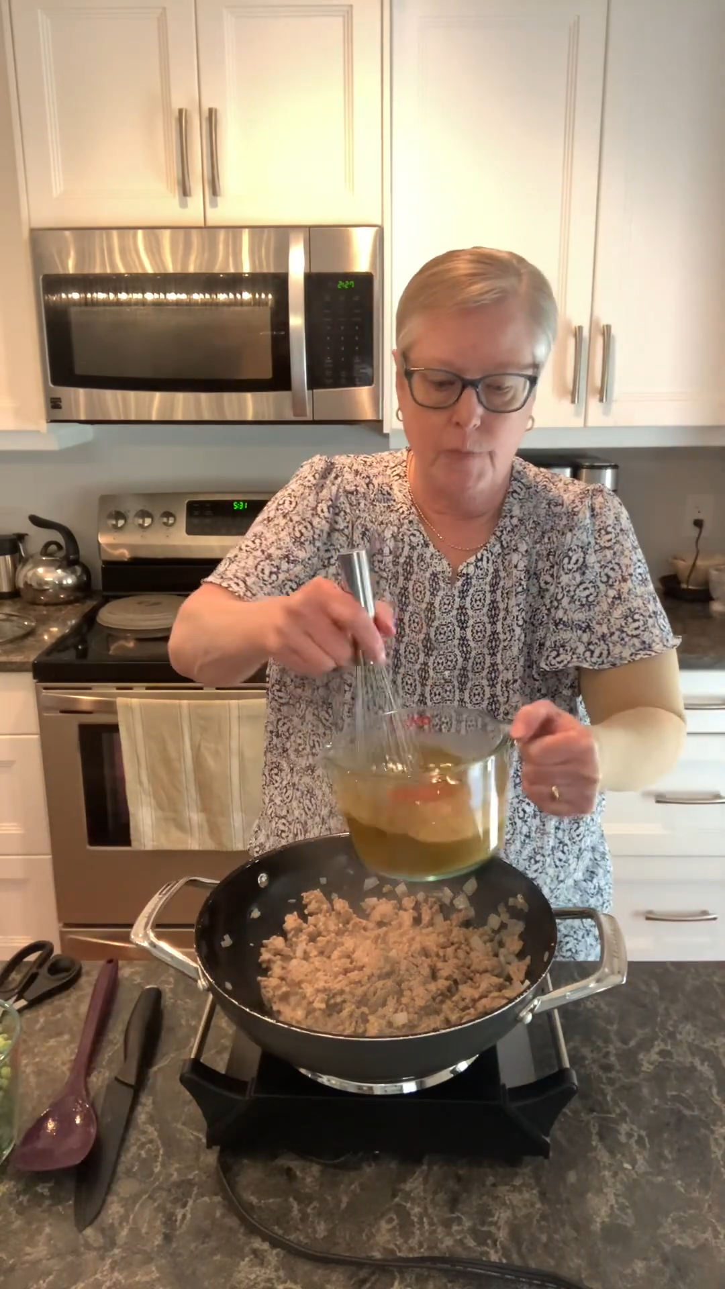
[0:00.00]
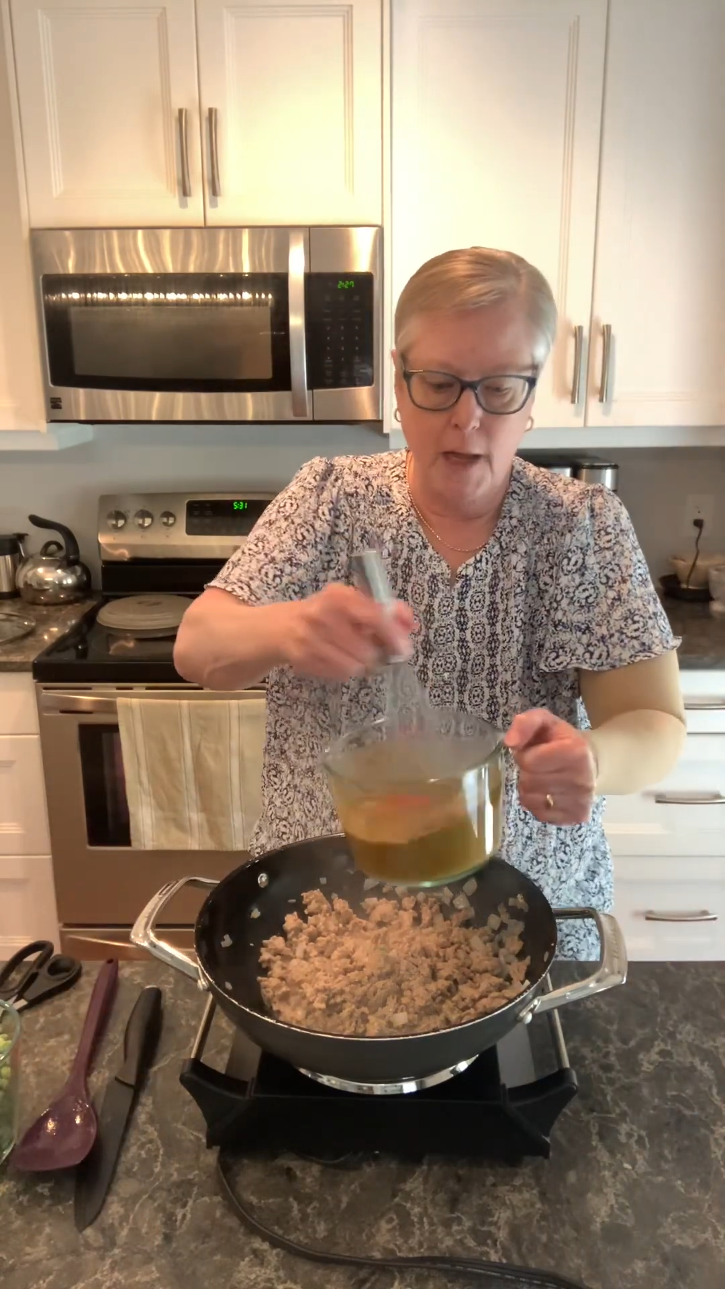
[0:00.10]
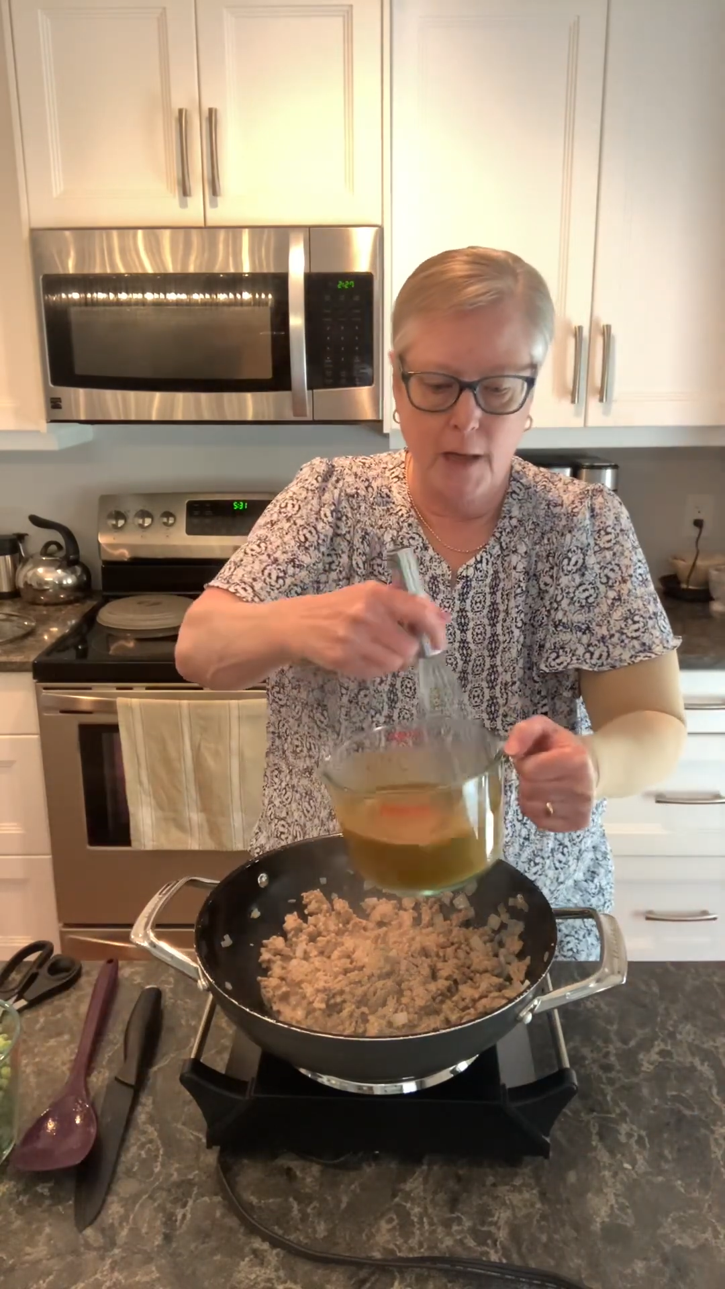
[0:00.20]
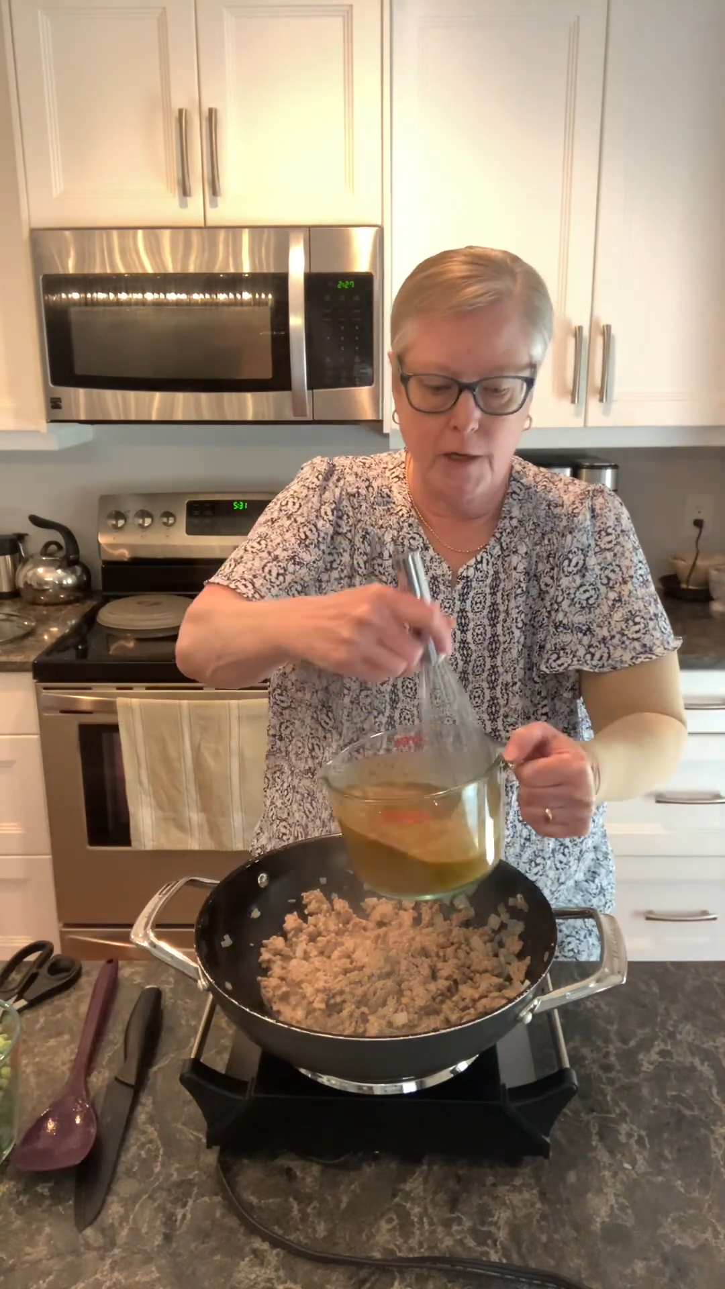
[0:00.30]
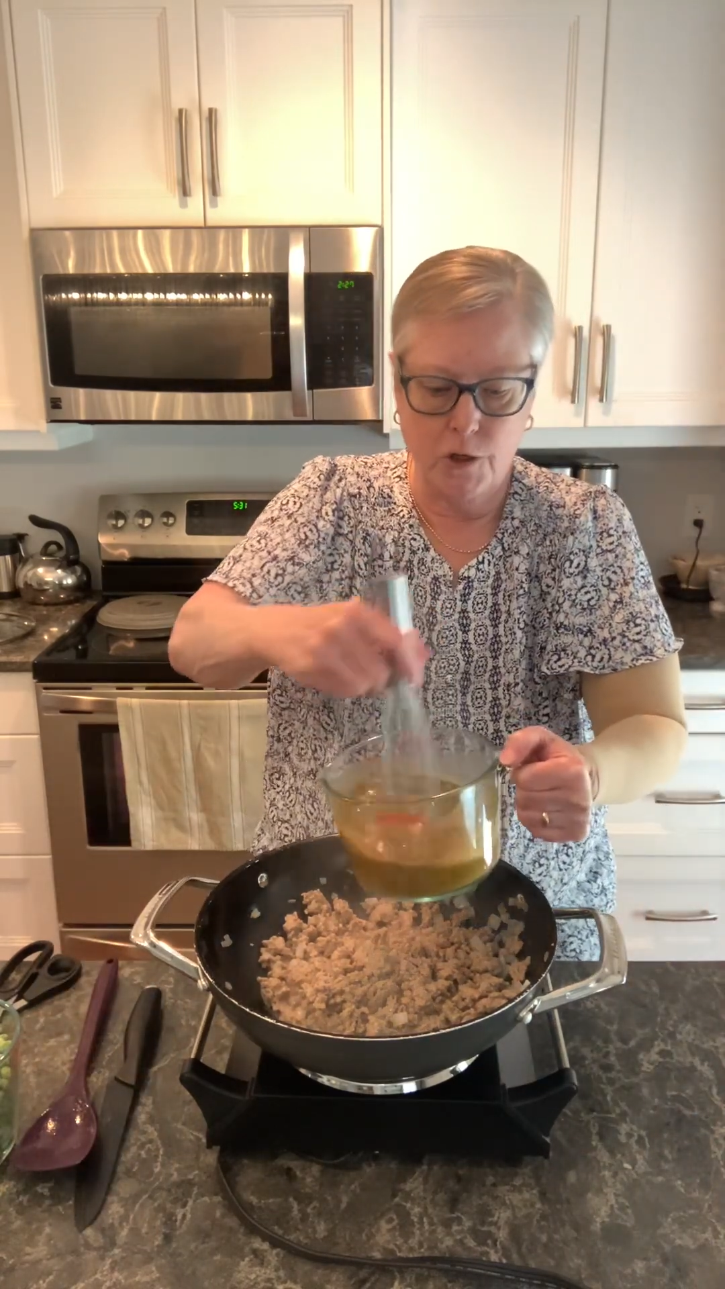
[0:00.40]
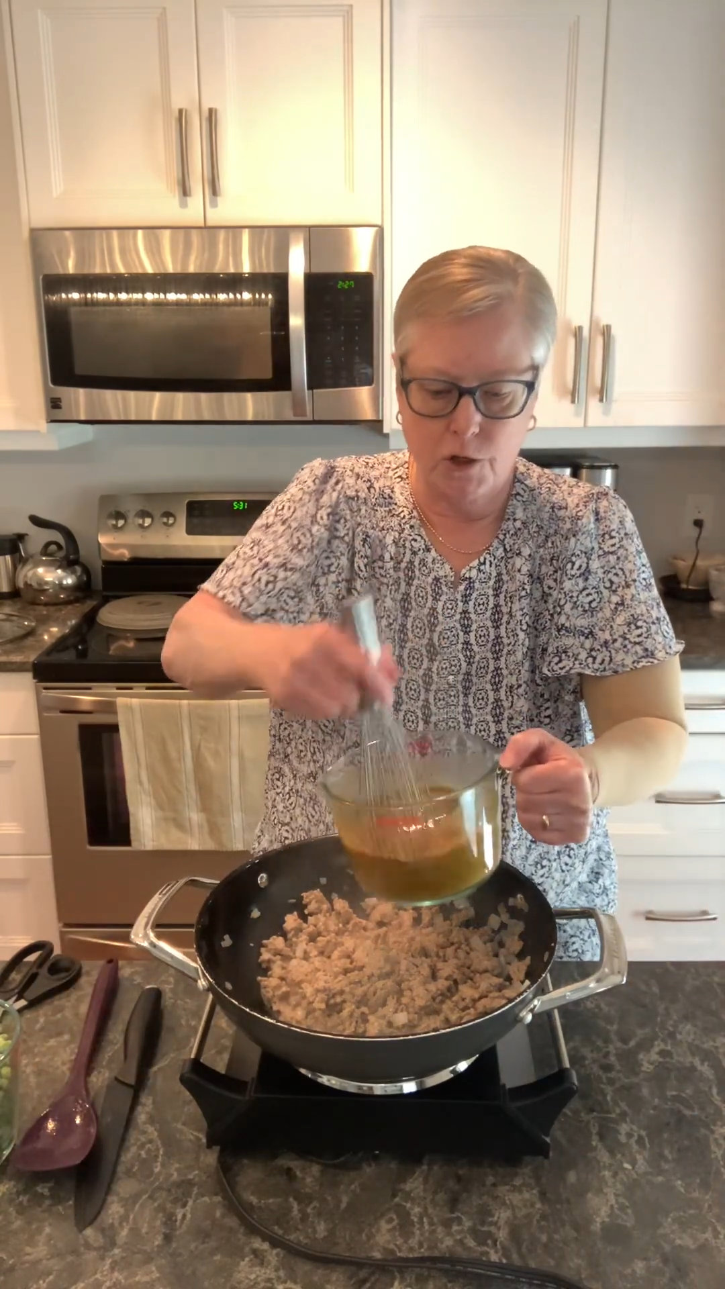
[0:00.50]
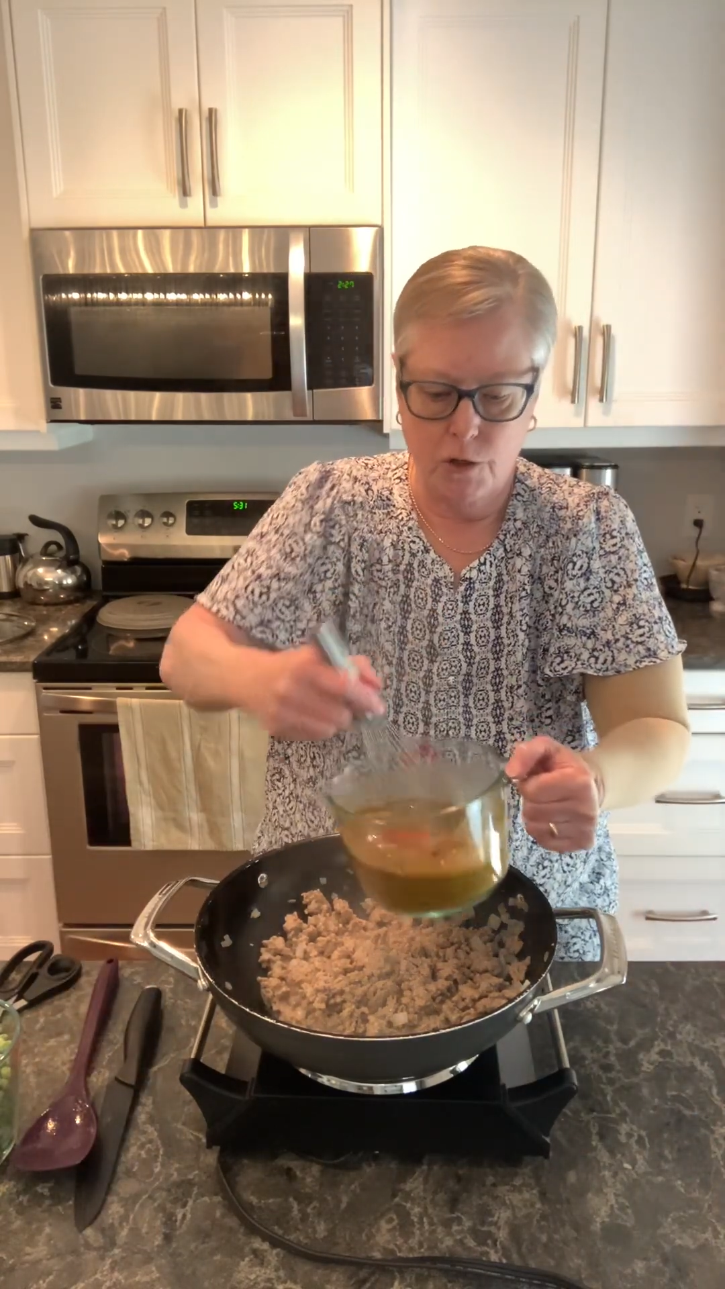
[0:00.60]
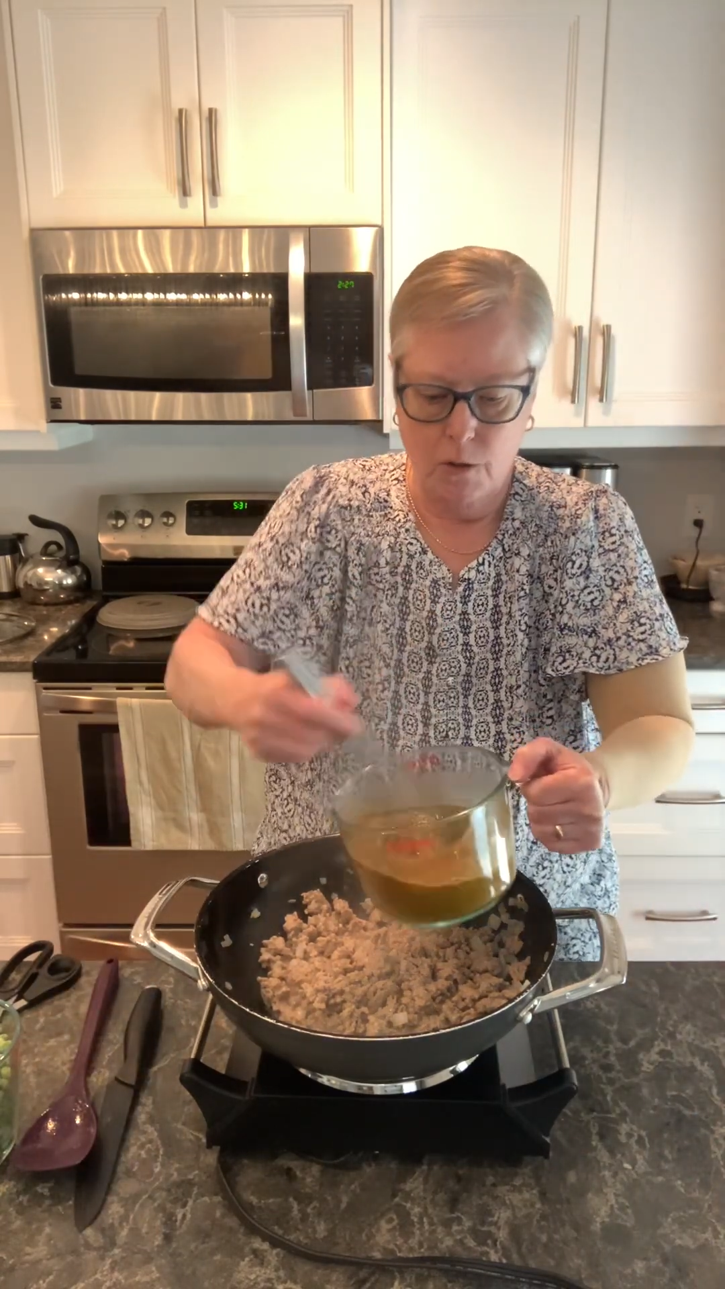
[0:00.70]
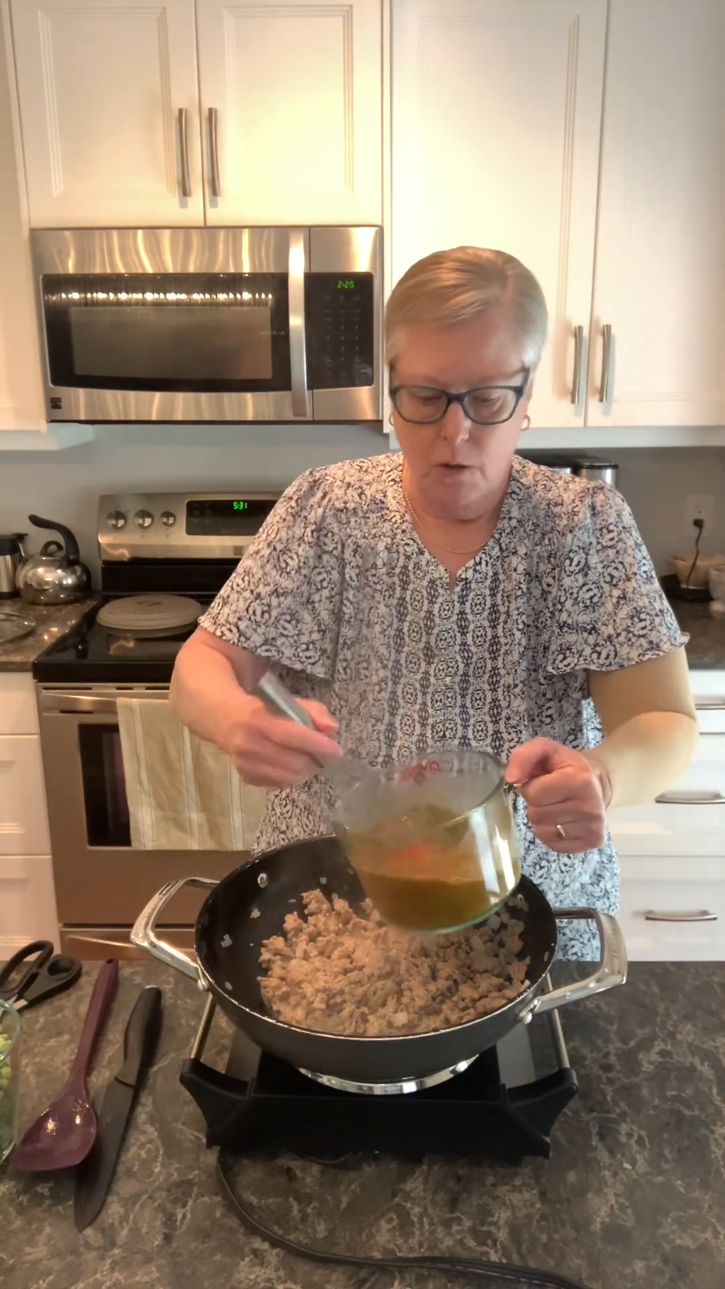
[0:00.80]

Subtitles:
package